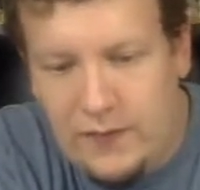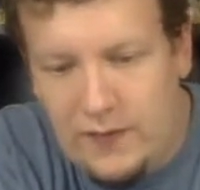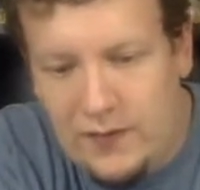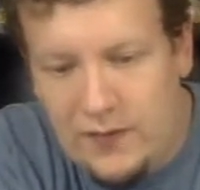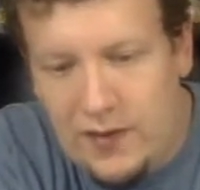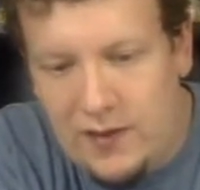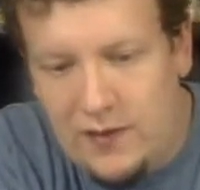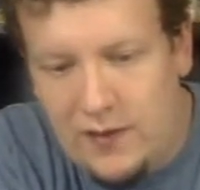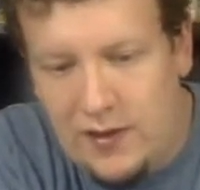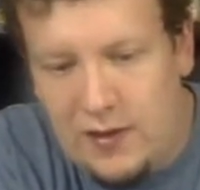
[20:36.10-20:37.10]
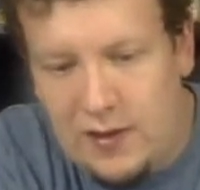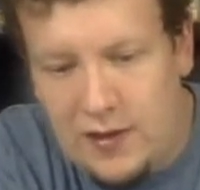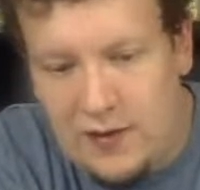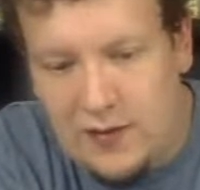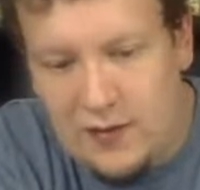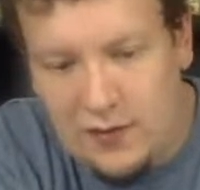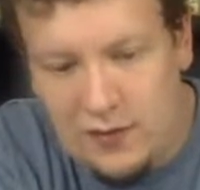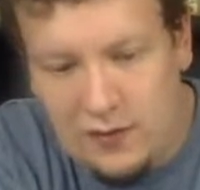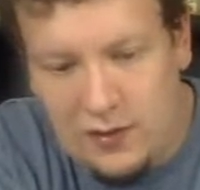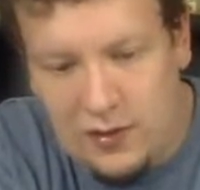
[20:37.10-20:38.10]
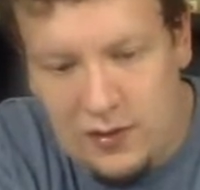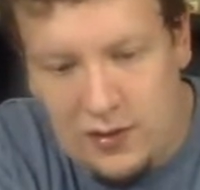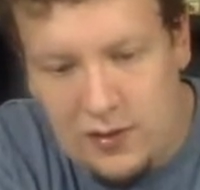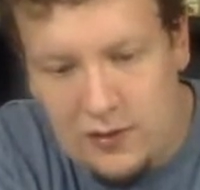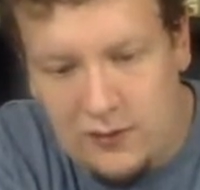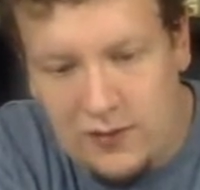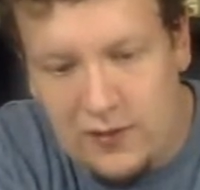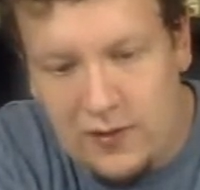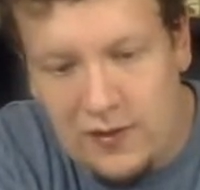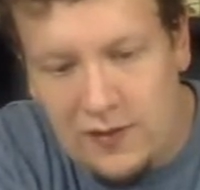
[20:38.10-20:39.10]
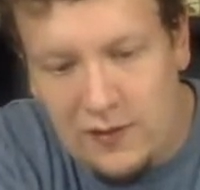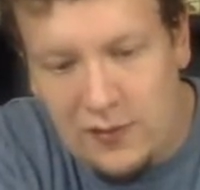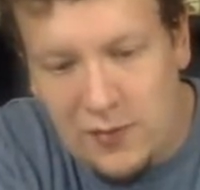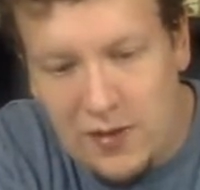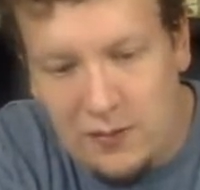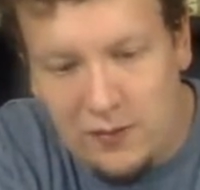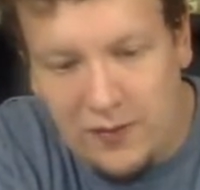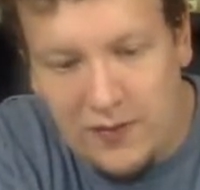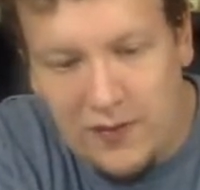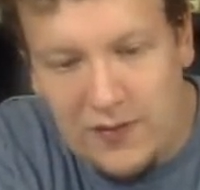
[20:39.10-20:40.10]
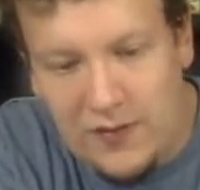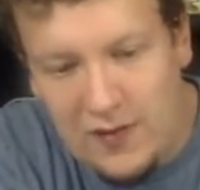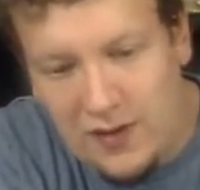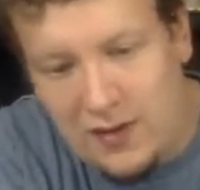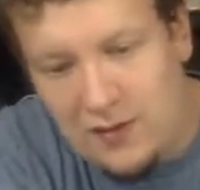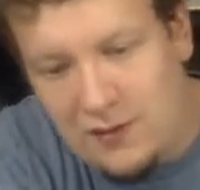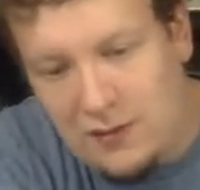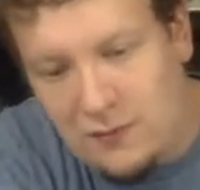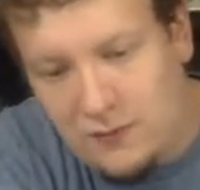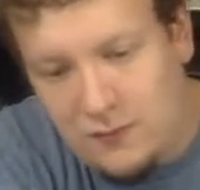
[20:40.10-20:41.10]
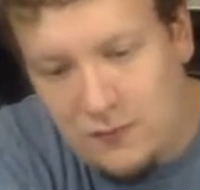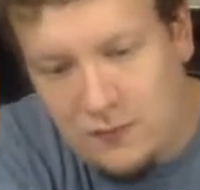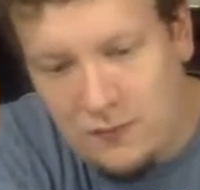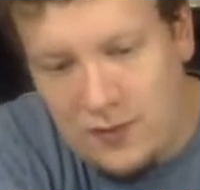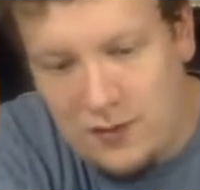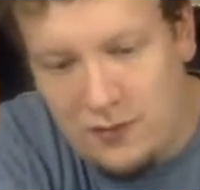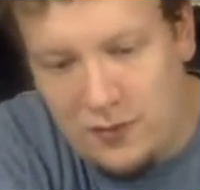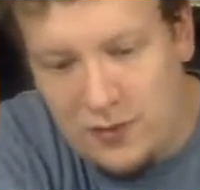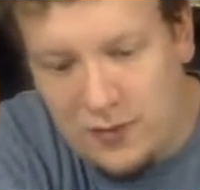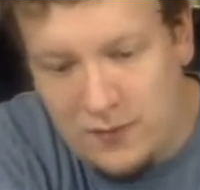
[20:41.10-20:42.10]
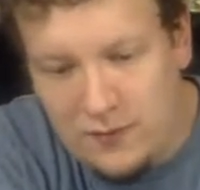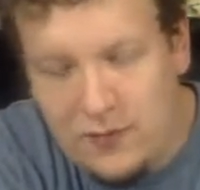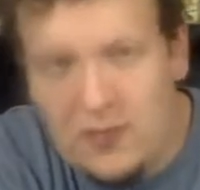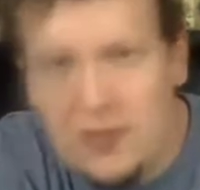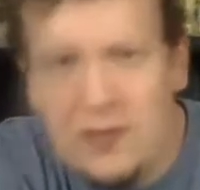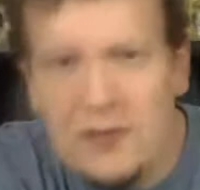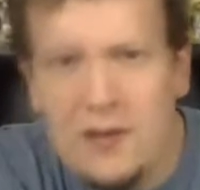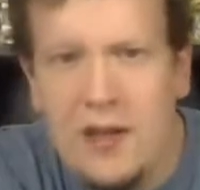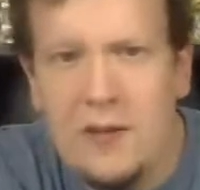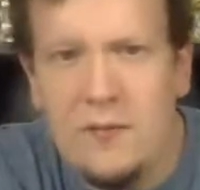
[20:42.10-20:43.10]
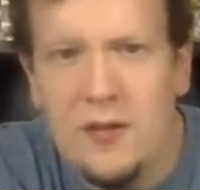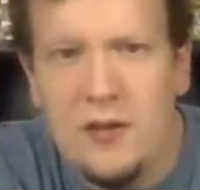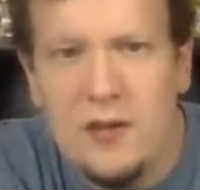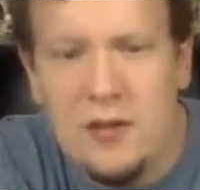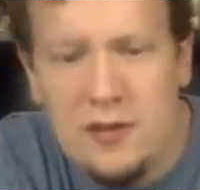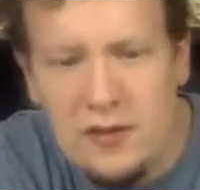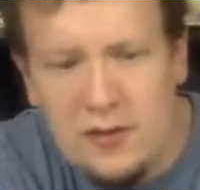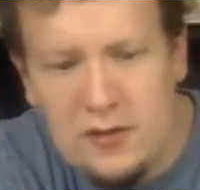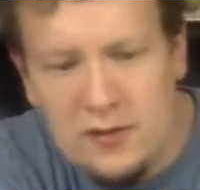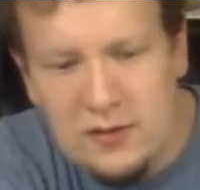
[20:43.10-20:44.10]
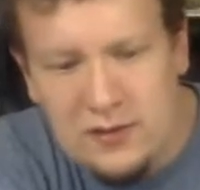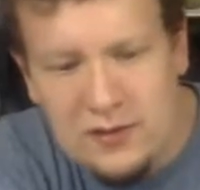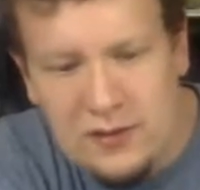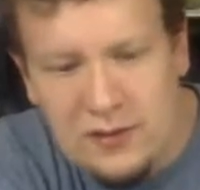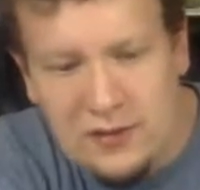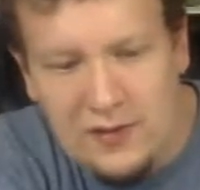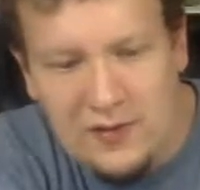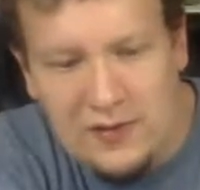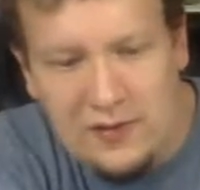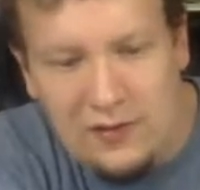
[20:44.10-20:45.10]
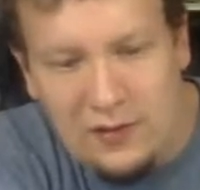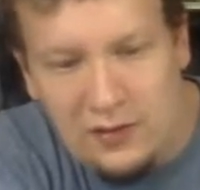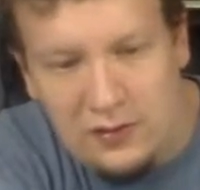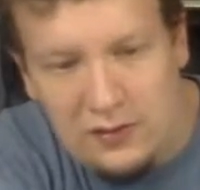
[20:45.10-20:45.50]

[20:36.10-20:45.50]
Stands kind of nice. I think he's going to be able to sit. No, not really. Yeah. Yeah, he sits a little.